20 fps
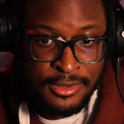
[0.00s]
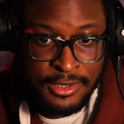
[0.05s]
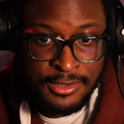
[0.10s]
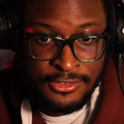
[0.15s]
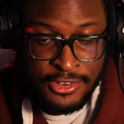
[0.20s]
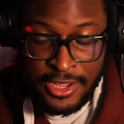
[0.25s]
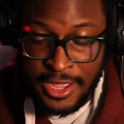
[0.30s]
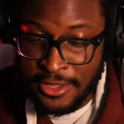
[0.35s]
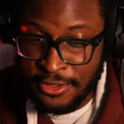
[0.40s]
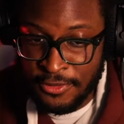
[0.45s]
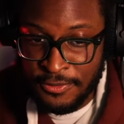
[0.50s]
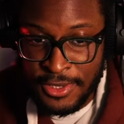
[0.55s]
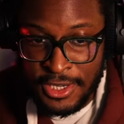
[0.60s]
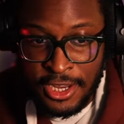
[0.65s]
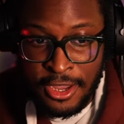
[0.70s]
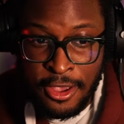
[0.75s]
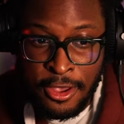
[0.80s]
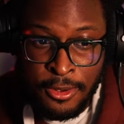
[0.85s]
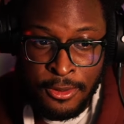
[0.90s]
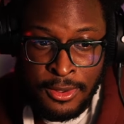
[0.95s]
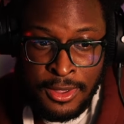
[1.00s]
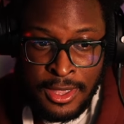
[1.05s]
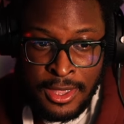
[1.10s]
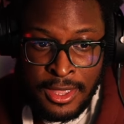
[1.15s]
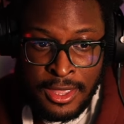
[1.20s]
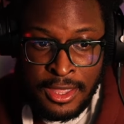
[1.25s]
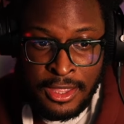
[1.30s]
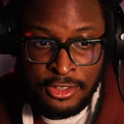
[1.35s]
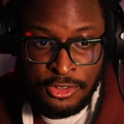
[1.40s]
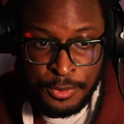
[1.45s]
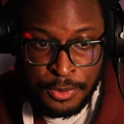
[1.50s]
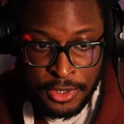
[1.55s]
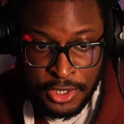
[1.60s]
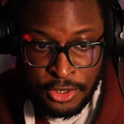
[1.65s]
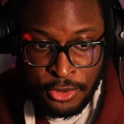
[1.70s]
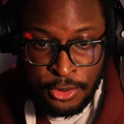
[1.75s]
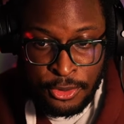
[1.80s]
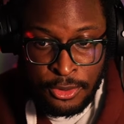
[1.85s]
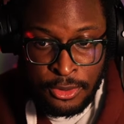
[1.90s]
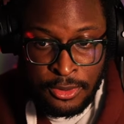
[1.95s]
Check out the video. It's pretty
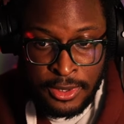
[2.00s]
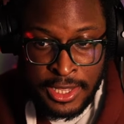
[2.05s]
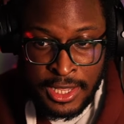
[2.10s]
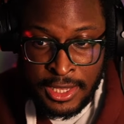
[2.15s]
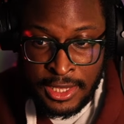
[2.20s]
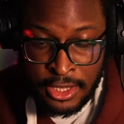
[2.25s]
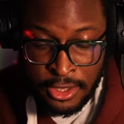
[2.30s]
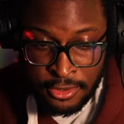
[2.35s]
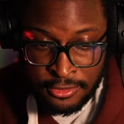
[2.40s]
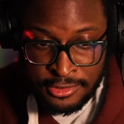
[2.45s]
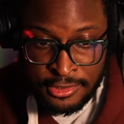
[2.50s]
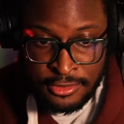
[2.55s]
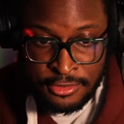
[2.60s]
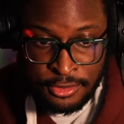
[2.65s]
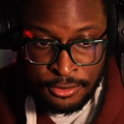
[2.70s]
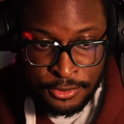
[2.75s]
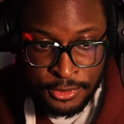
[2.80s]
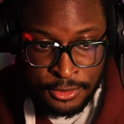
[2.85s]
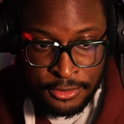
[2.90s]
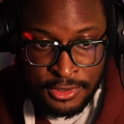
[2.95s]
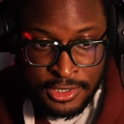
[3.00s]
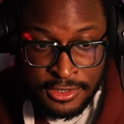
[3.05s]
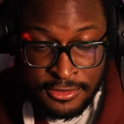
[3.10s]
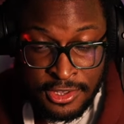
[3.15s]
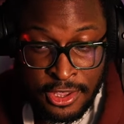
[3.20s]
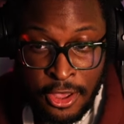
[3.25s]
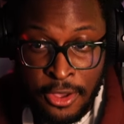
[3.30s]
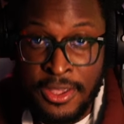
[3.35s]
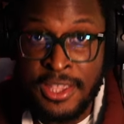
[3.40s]
cool. And he goes into real detail.